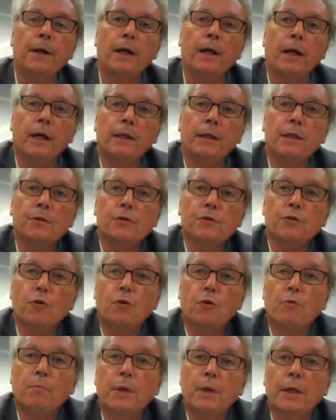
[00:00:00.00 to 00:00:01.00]
And in
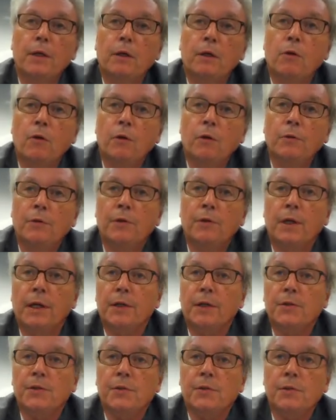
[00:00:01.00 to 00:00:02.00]
so many
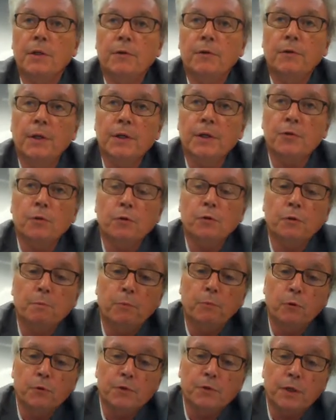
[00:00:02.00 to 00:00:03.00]
contexts in
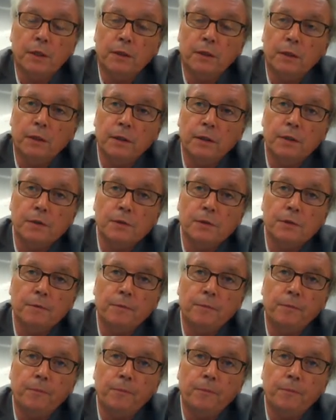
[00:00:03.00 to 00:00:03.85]
resource-poor settings,